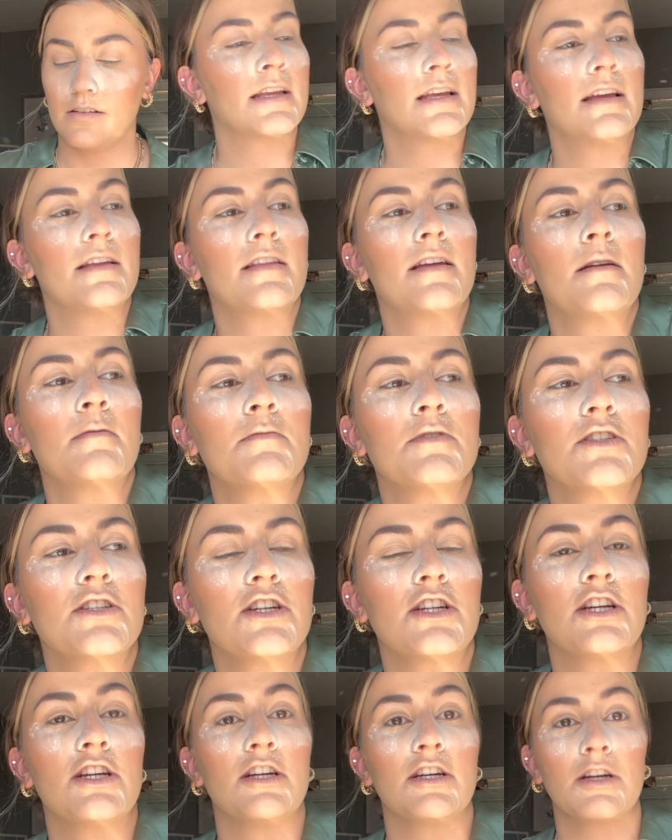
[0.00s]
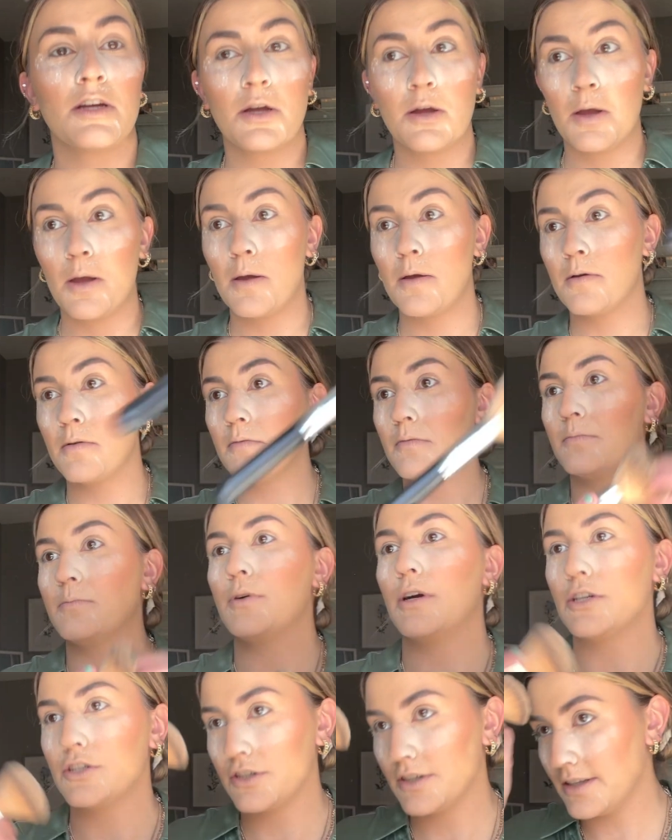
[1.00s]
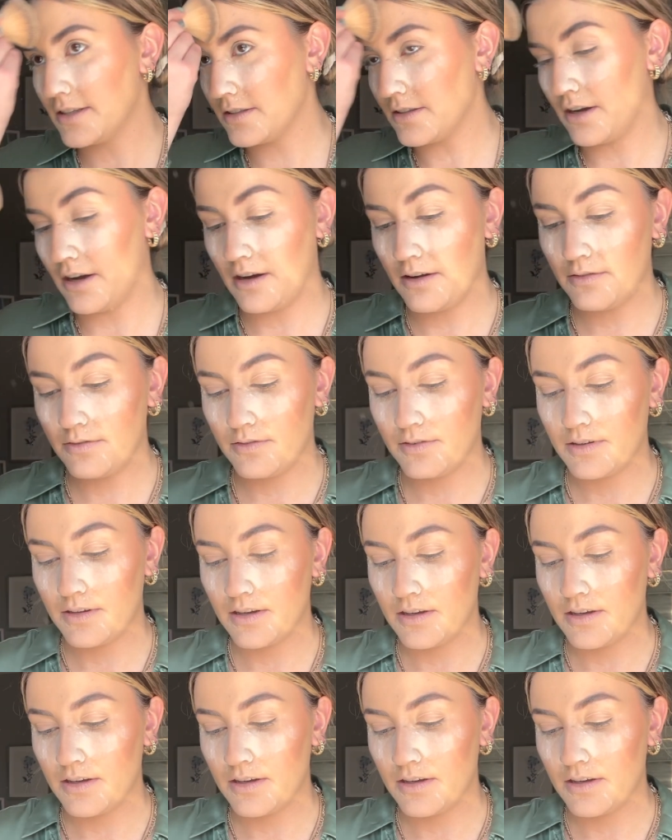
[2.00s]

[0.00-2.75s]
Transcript: And then I'm just gonna brush this off.